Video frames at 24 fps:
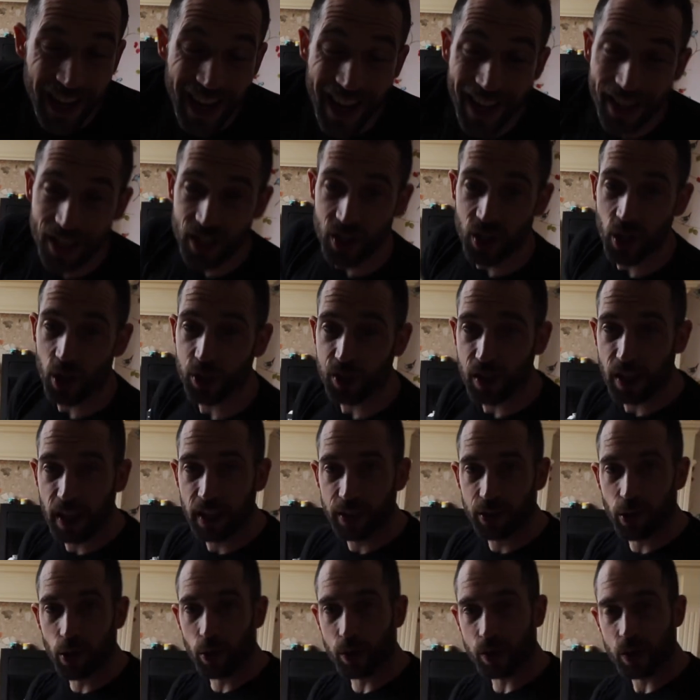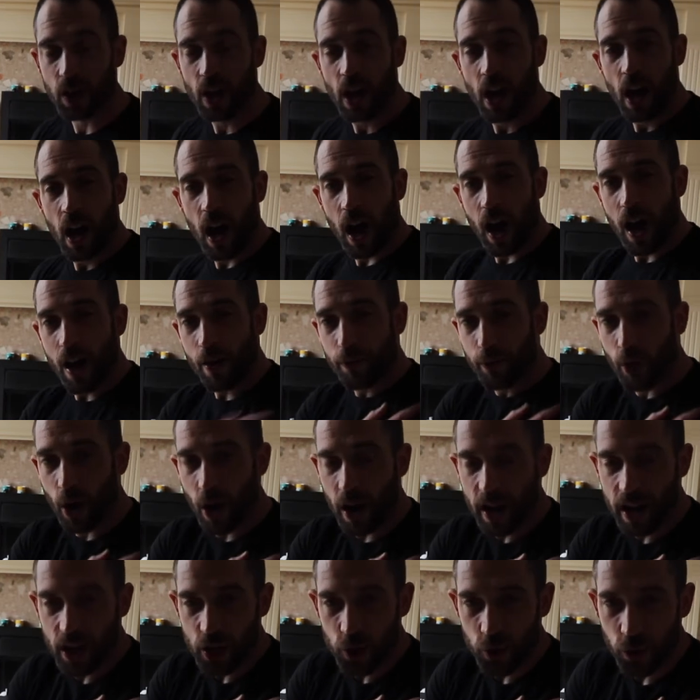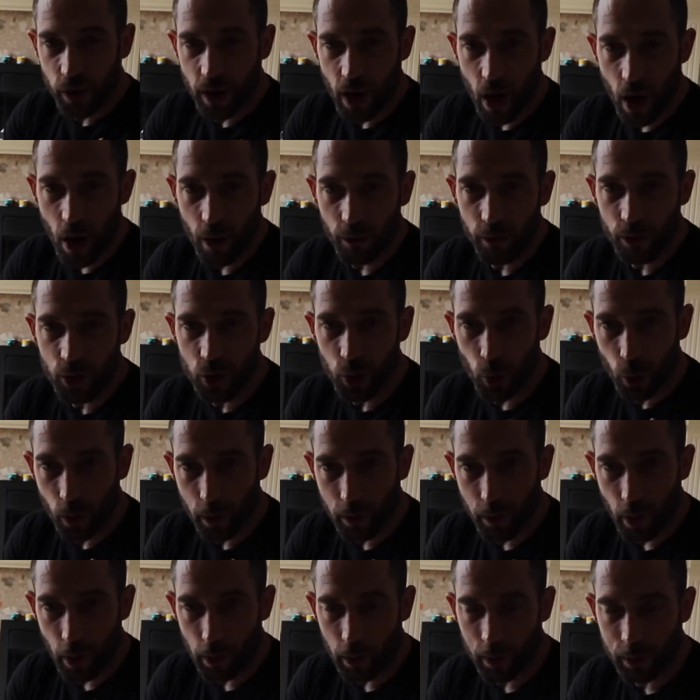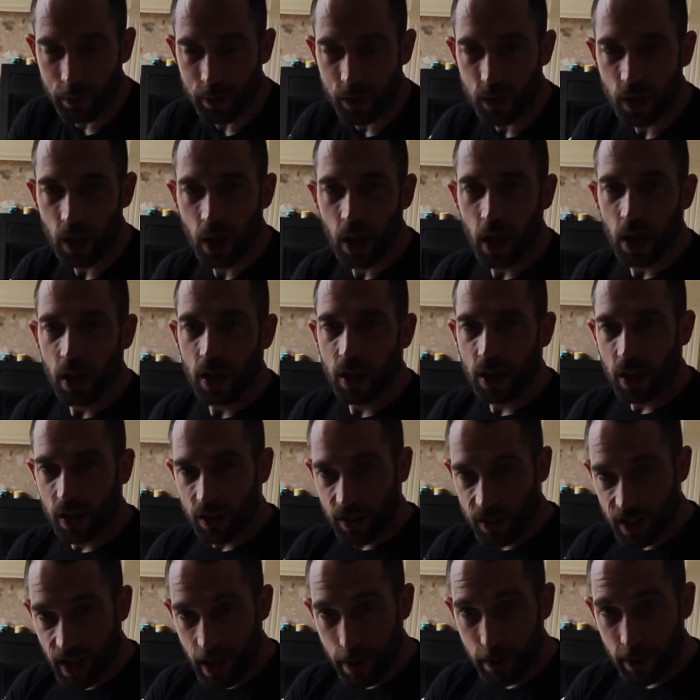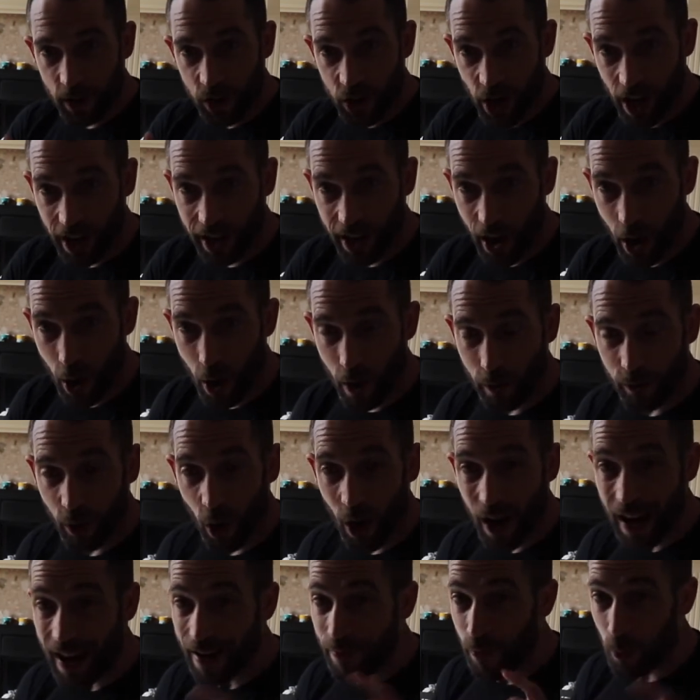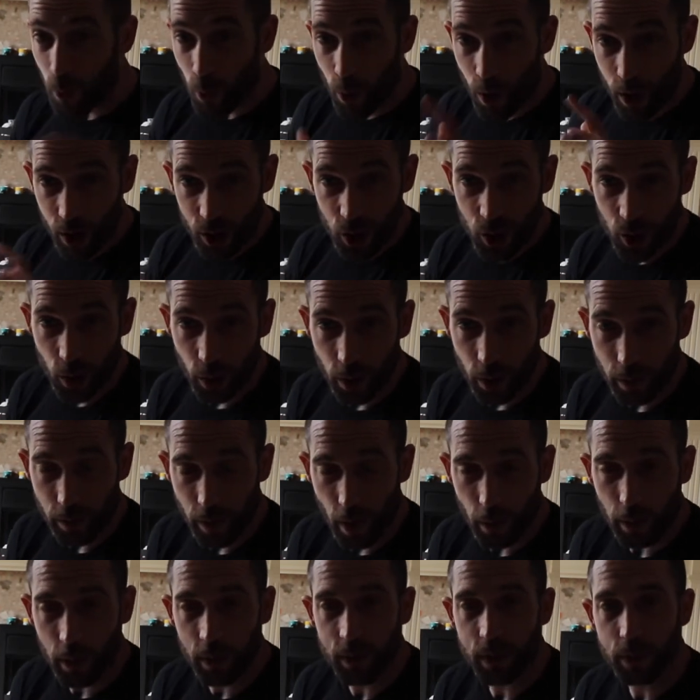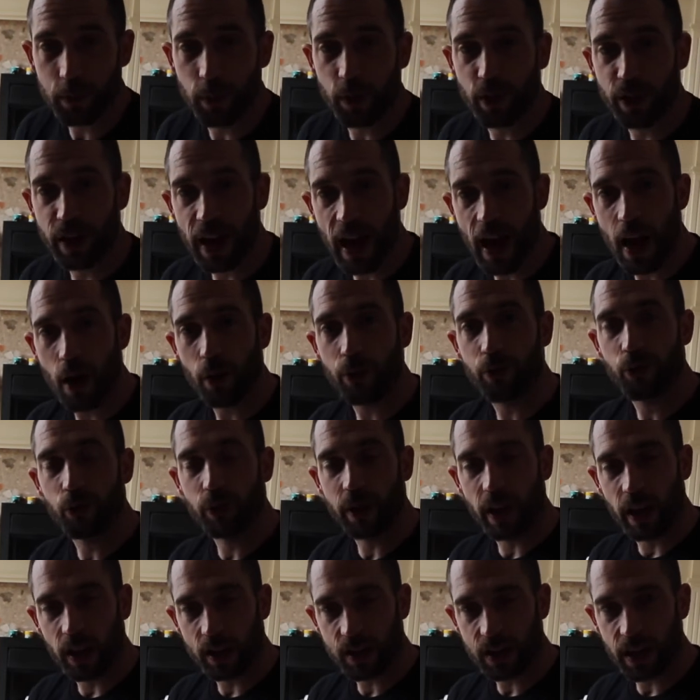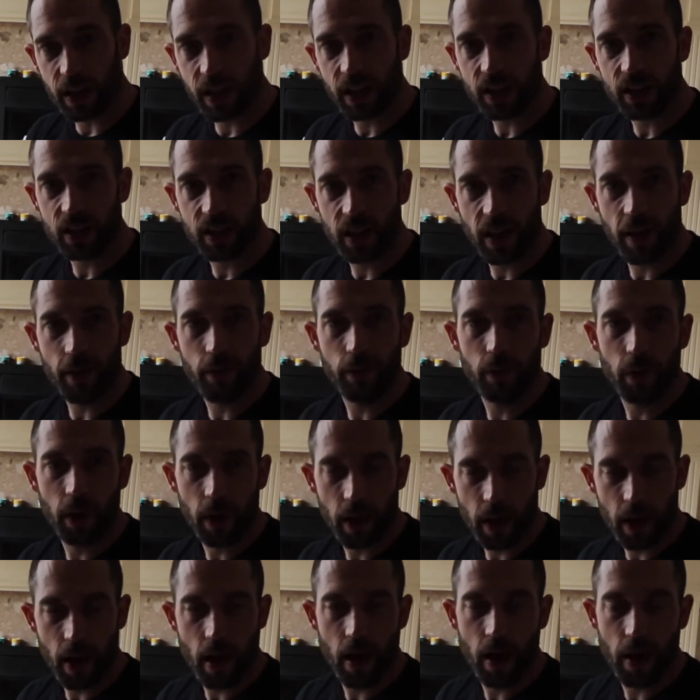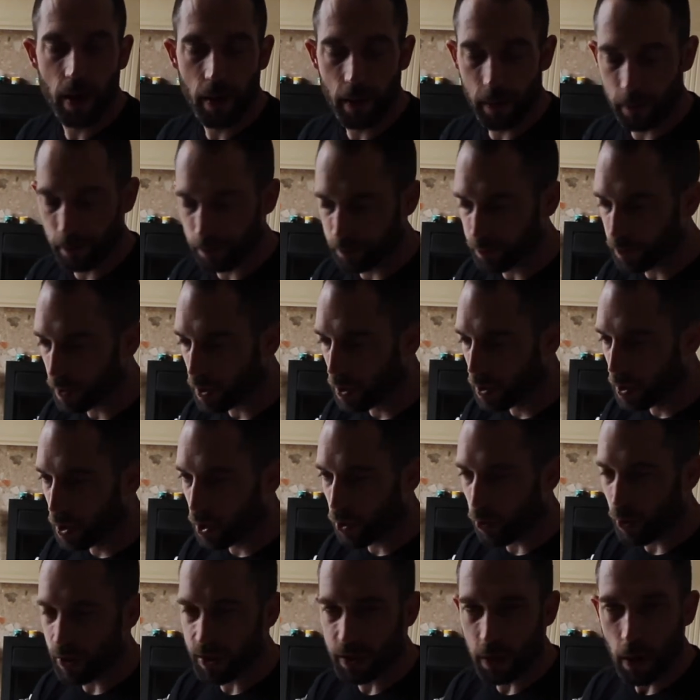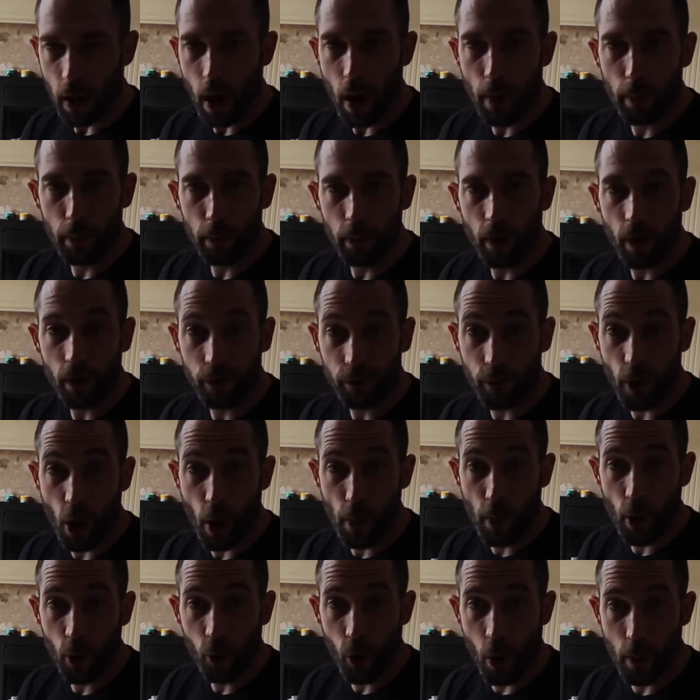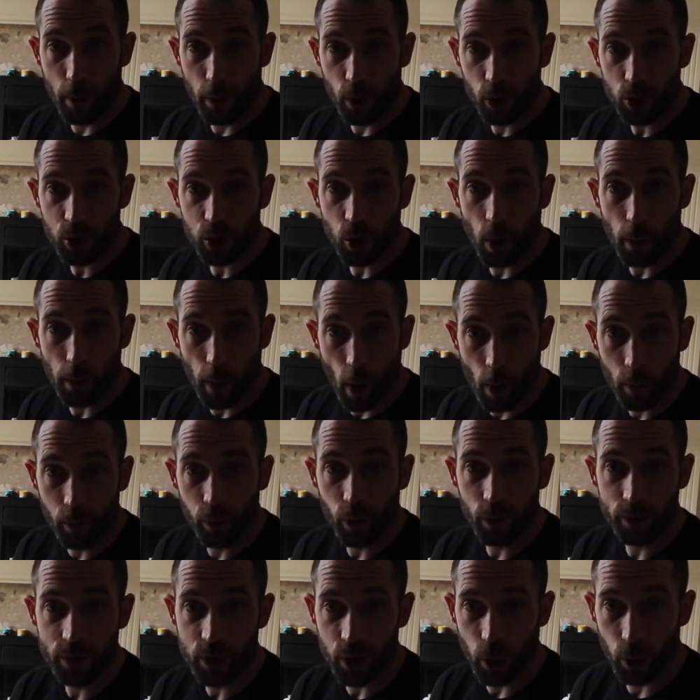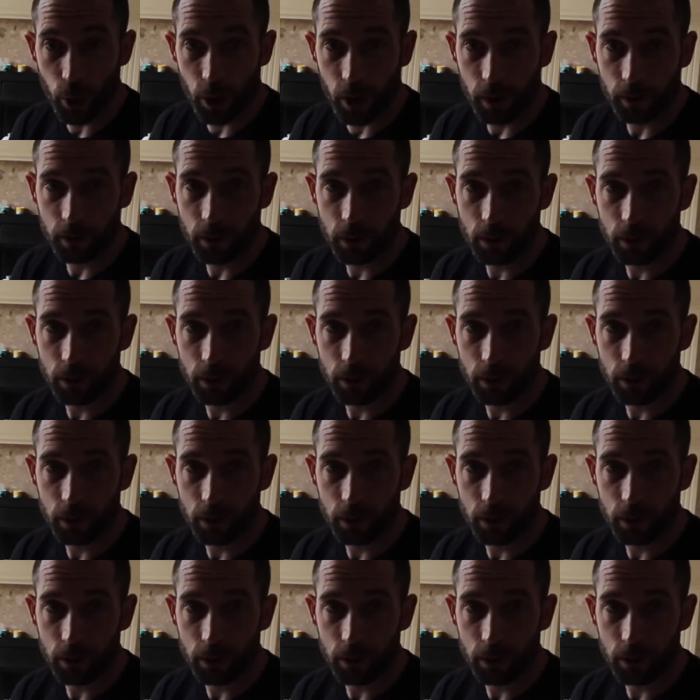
It certainly does. I've got a history of shoulder problems. Tim and Jacko have got even worse shoulder problems, but now through calisthenics they've created a far more robust or bomb-proof shoulder.